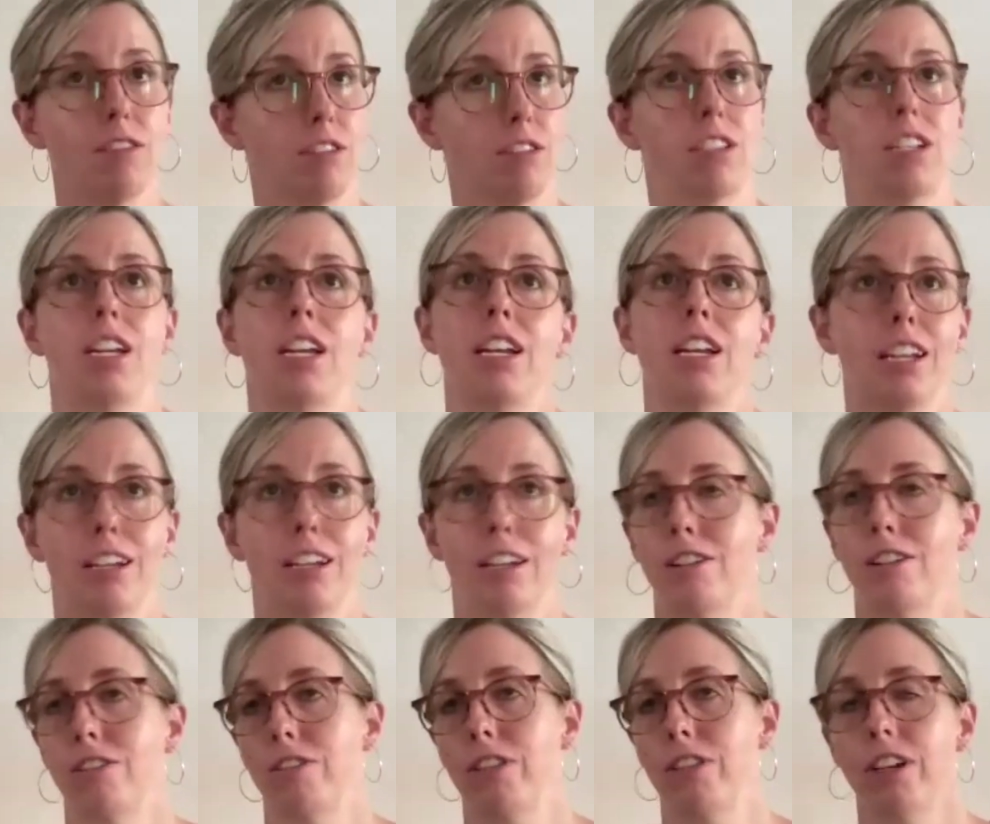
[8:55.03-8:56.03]
You're standing
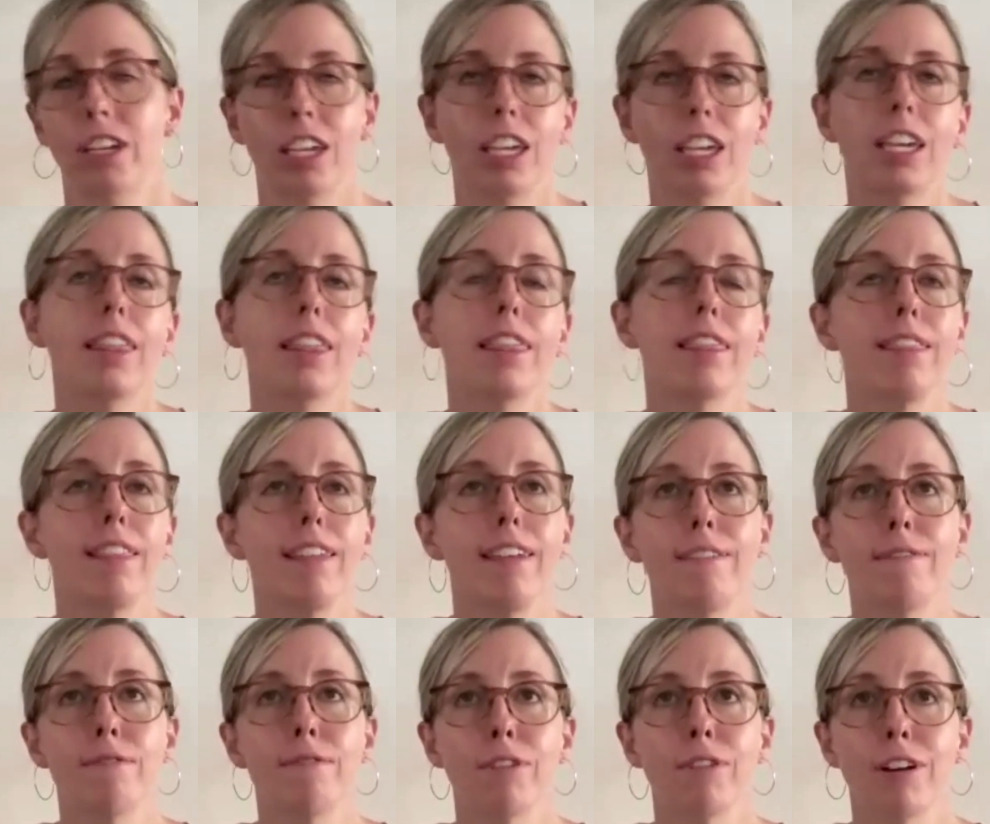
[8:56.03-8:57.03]
and you're looking
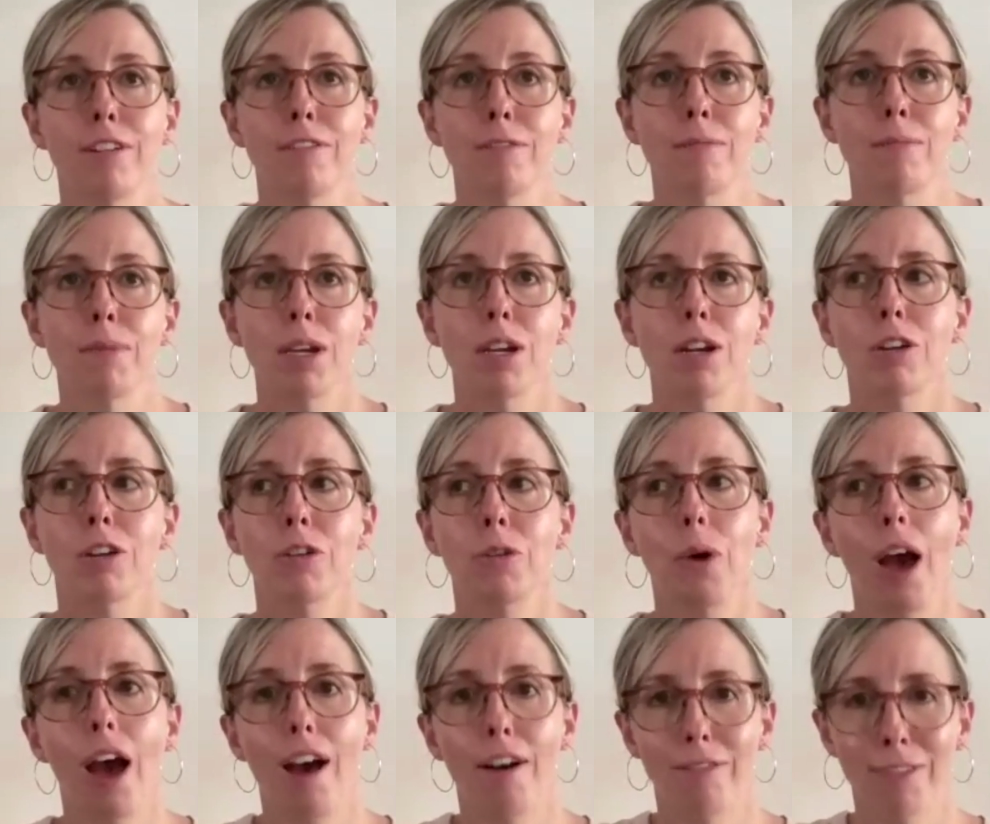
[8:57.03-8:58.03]
in front of the mirror. You
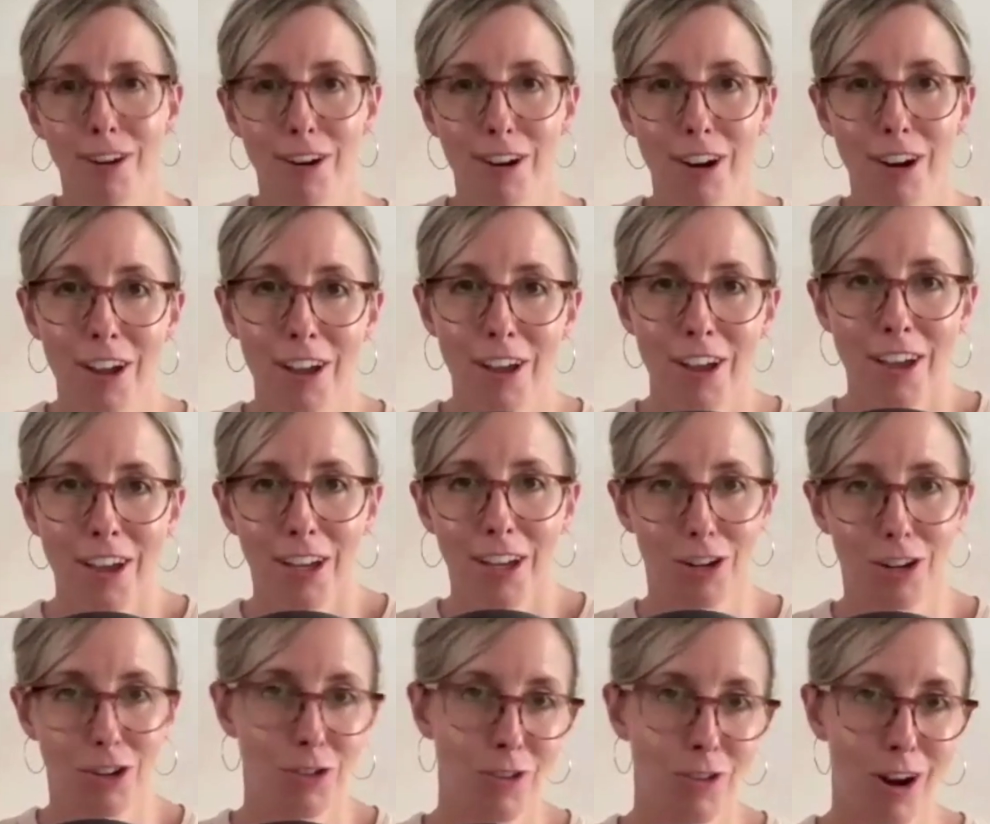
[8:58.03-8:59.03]
have your
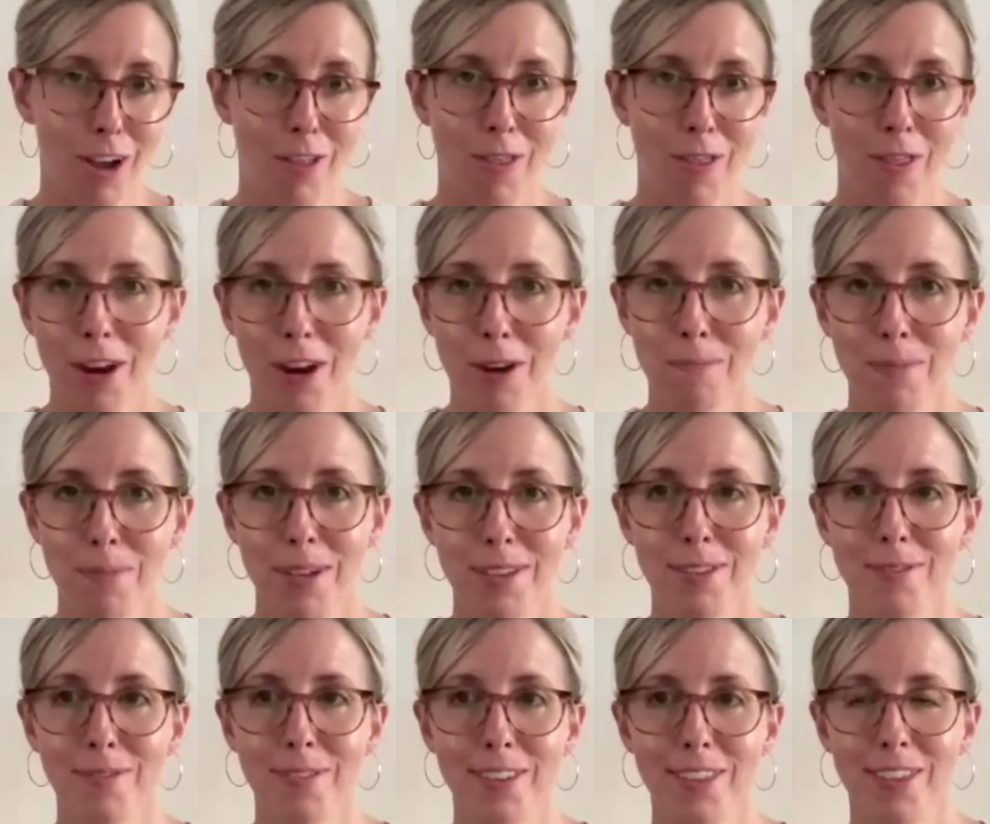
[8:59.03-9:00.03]
Schroth
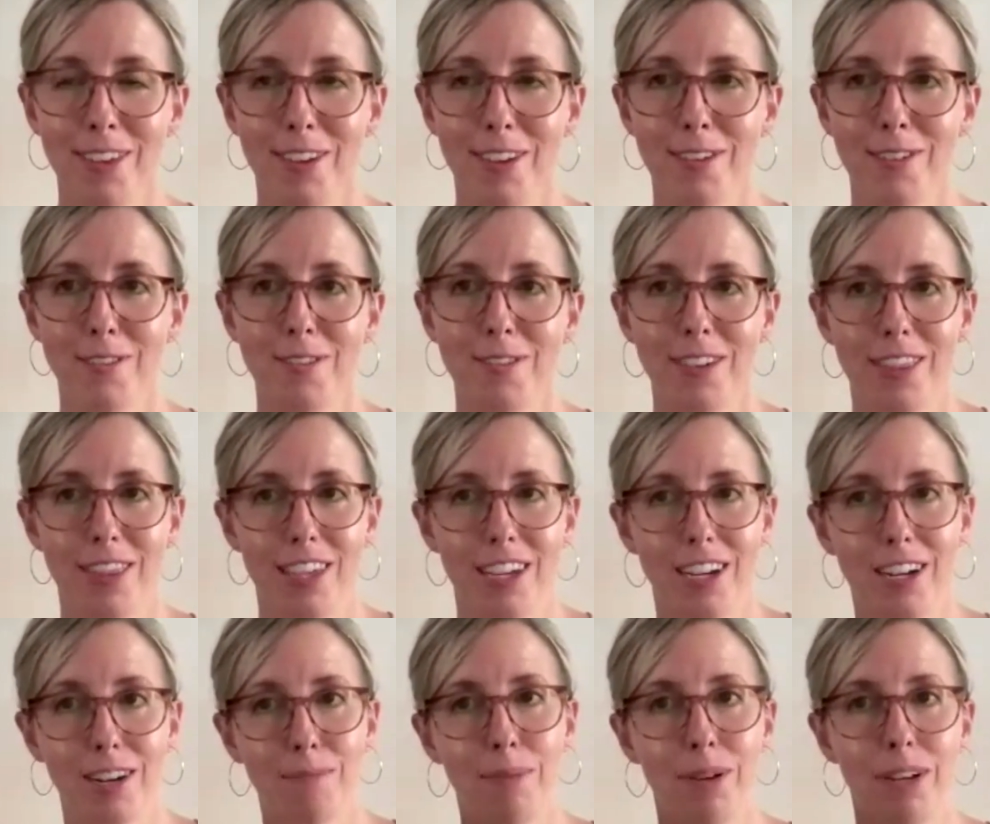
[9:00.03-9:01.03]
therapist with you, and
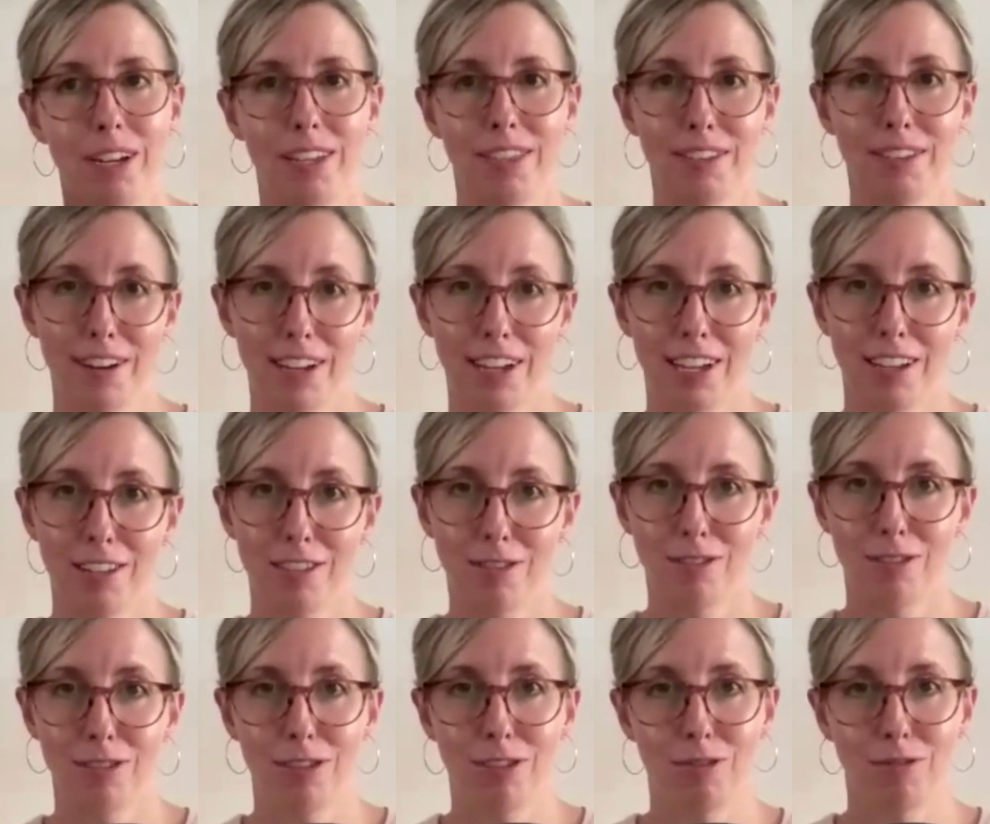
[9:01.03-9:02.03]
they're putting their
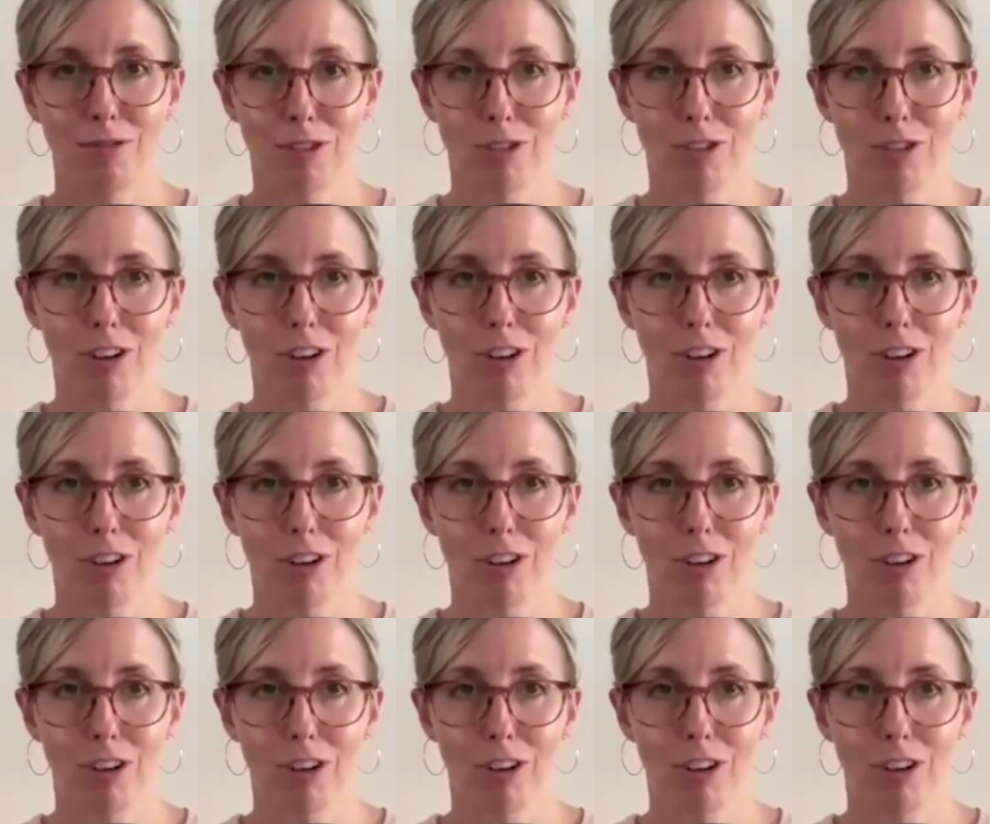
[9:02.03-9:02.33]
hands on you and